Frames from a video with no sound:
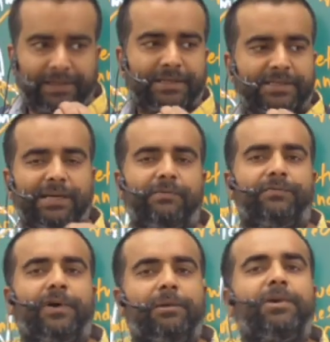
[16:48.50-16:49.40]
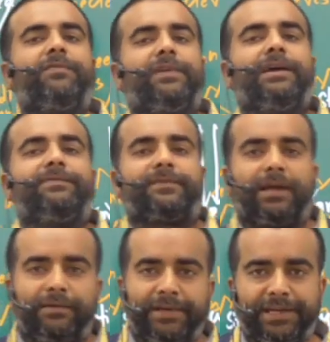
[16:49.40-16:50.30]
some form of life
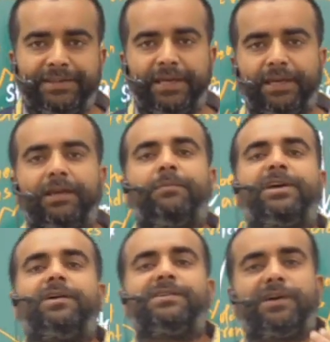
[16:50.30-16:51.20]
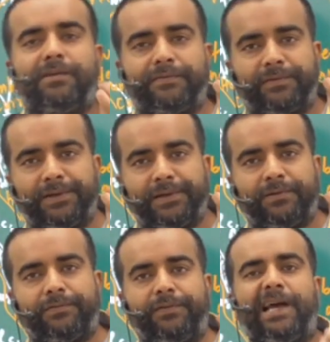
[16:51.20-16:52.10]
thriving in the area because of
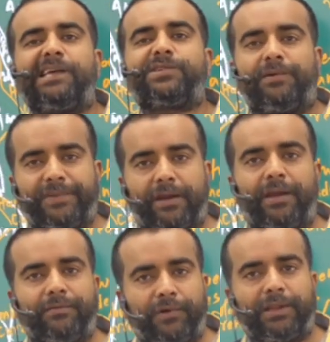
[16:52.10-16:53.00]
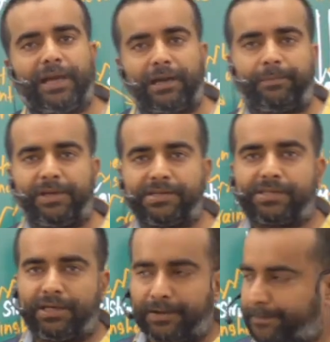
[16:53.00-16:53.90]
flash of the rainfall that appears
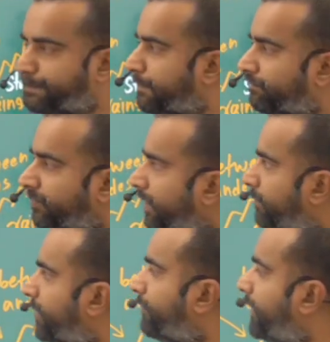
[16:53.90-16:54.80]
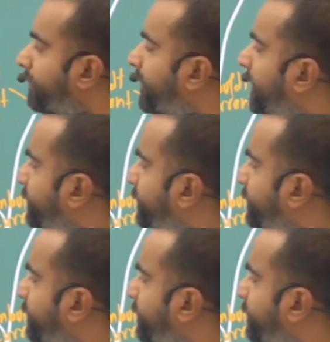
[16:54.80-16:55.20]
there between 5